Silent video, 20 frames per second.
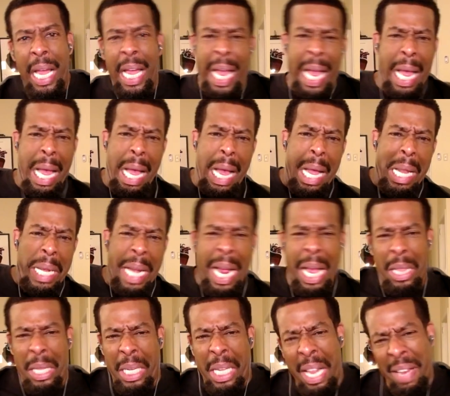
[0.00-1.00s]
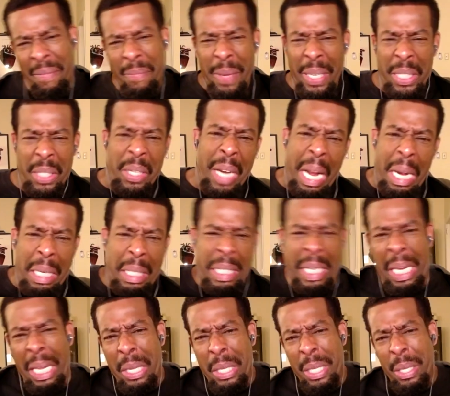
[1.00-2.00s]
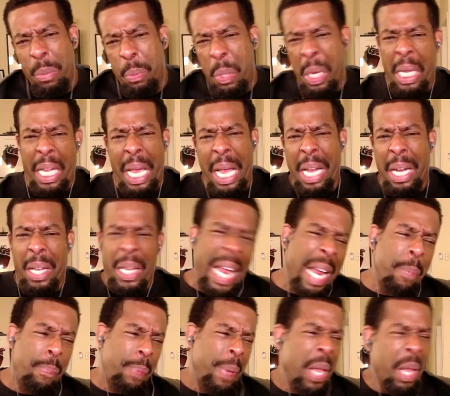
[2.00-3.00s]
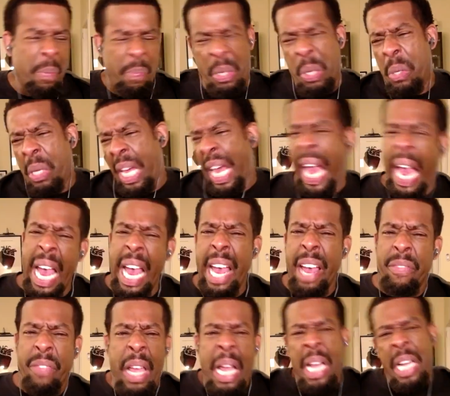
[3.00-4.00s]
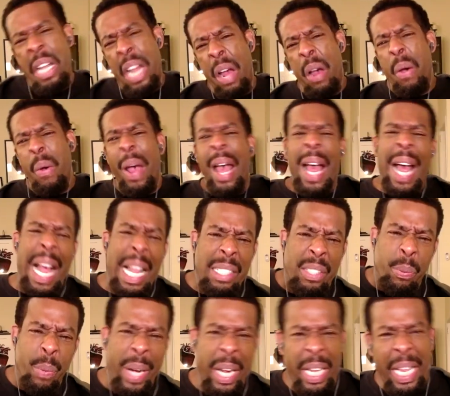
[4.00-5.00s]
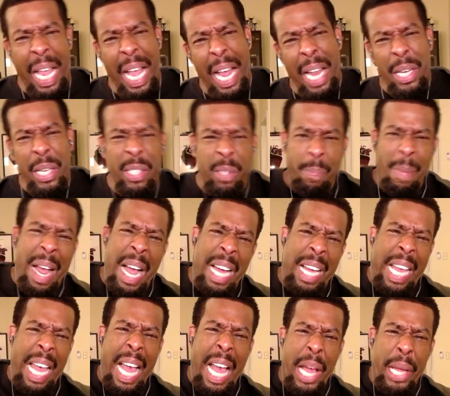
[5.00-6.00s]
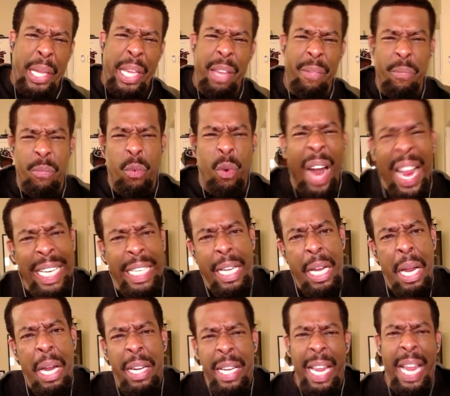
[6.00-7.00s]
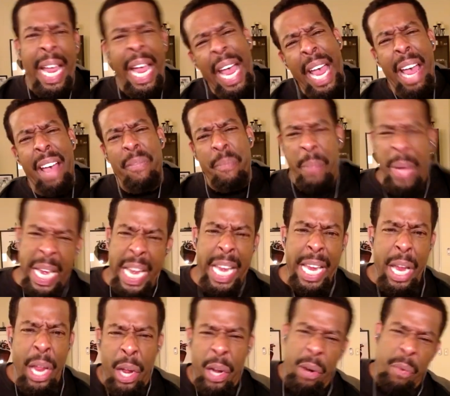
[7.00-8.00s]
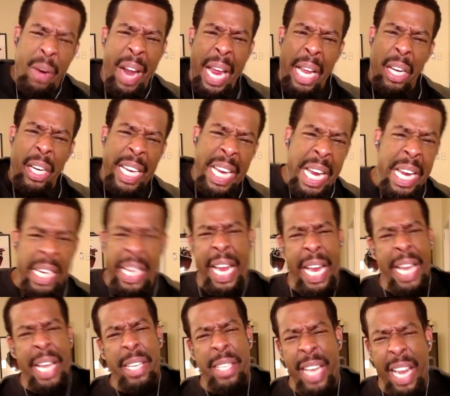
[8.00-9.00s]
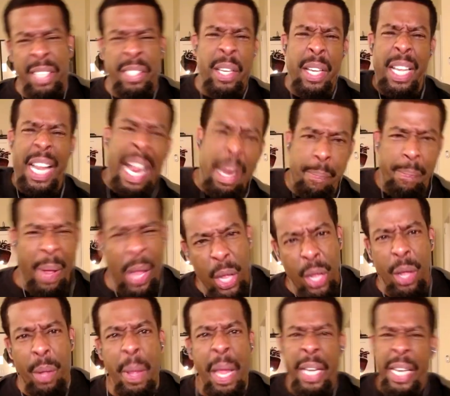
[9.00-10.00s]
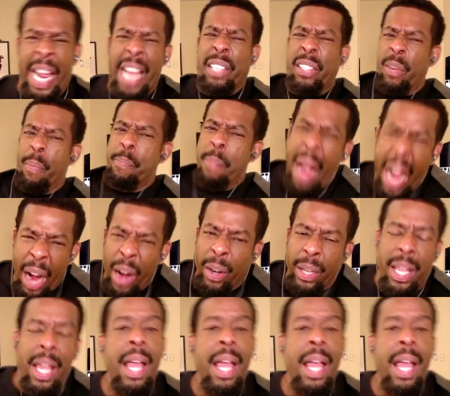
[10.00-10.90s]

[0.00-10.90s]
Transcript: ah, now the government's trying to tell you what kind of light bulb you can have. No, I swear to God, it's my God given right to have me a regular incandescent light bulb. That's America.